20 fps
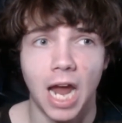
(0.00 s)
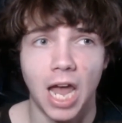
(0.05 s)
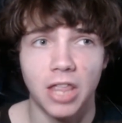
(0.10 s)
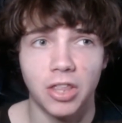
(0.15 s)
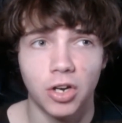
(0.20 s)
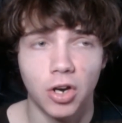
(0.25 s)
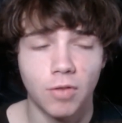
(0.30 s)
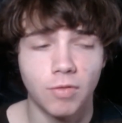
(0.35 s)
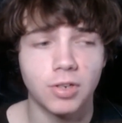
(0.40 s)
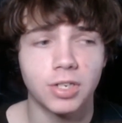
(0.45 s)

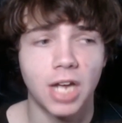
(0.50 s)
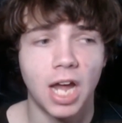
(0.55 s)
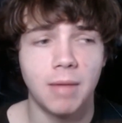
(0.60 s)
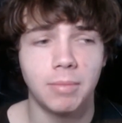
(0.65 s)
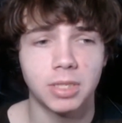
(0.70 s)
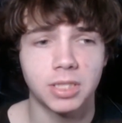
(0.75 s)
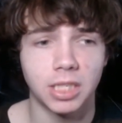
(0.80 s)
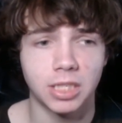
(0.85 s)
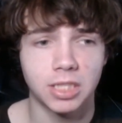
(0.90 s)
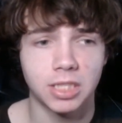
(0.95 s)
And then over
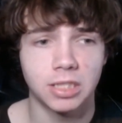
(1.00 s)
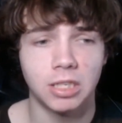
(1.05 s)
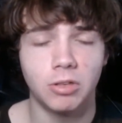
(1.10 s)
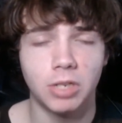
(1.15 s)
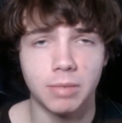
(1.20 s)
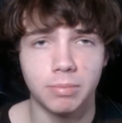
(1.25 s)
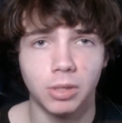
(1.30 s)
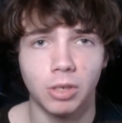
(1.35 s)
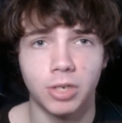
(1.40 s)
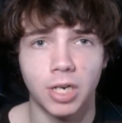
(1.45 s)
time, it's like
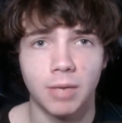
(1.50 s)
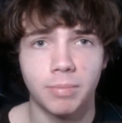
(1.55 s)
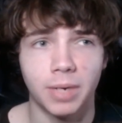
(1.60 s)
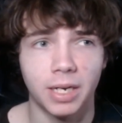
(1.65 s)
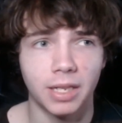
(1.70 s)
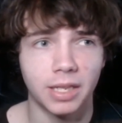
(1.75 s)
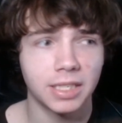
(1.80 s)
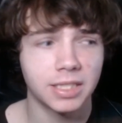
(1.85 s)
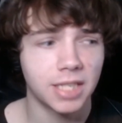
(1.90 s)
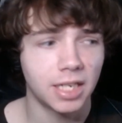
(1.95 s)
slowly blown up,
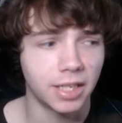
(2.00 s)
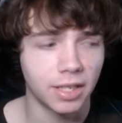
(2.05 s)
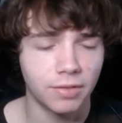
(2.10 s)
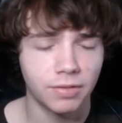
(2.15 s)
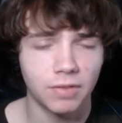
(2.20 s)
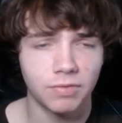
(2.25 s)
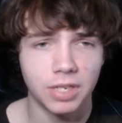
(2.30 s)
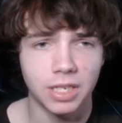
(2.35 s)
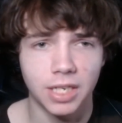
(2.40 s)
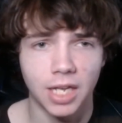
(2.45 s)
and I think it's got
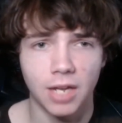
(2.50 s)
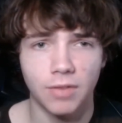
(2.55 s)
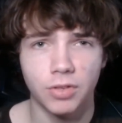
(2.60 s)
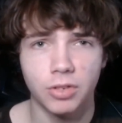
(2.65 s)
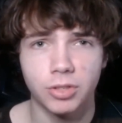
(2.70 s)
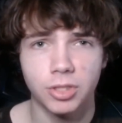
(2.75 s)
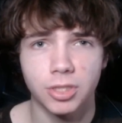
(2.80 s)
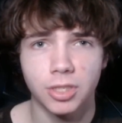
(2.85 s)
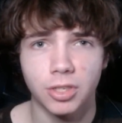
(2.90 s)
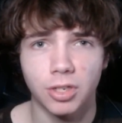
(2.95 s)
like 15k
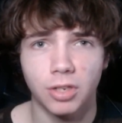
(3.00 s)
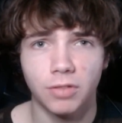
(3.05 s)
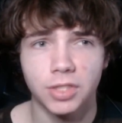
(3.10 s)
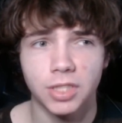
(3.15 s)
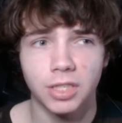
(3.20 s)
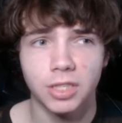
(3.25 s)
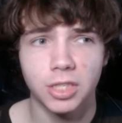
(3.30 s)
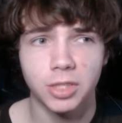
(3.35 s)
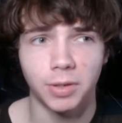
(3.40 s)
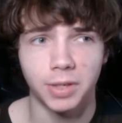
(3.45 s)
views or something all of a sudden.